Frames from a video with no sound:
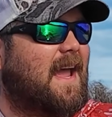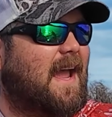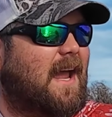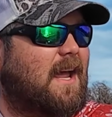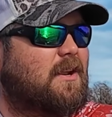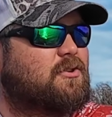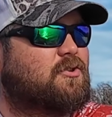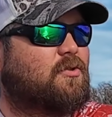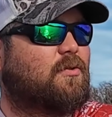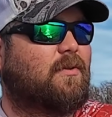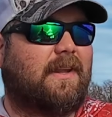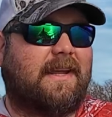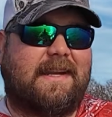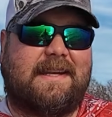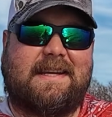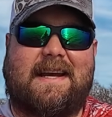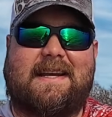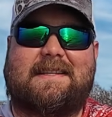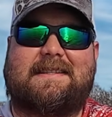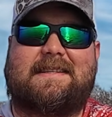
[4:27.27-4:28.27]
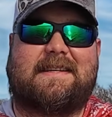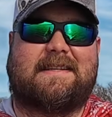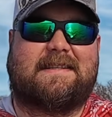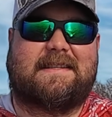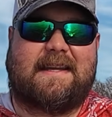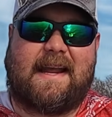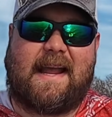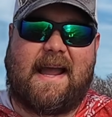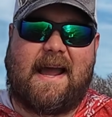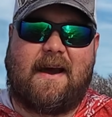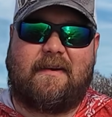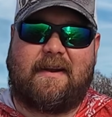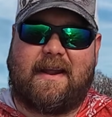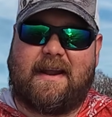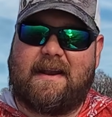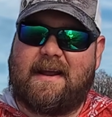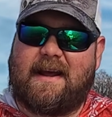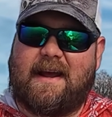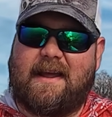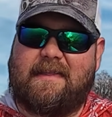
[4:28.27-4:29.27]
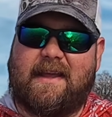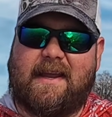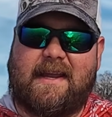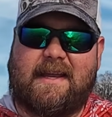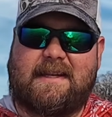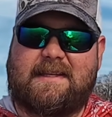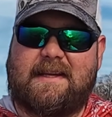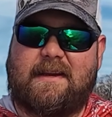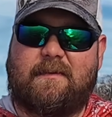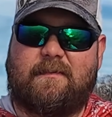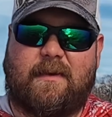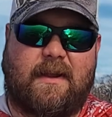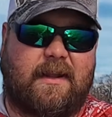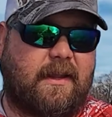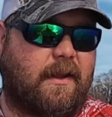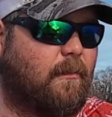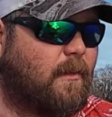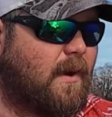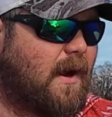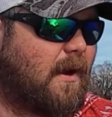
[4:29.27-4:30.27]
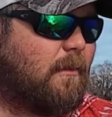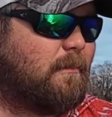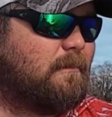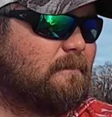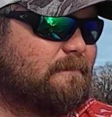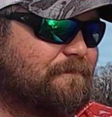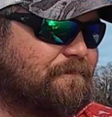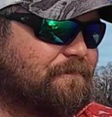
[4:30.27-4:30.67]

and truly test this thing out, and I think it did really well.